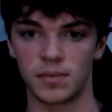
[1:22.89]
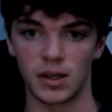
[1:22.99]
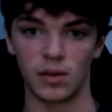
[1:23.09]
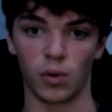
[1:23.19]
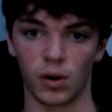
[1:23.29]
me
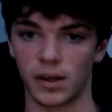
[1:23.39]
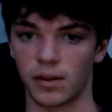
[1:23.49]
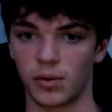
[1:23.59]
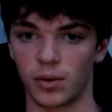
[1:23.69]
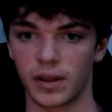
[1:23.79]
working
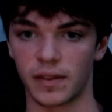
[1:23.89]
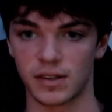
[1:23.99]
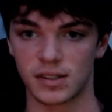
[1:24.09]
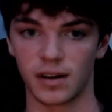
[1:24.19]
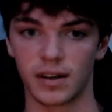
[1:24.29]
through it and the
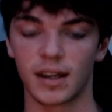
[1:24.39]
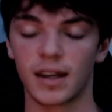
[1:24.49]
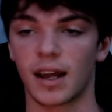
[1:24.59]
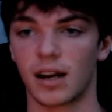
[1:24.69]
studying,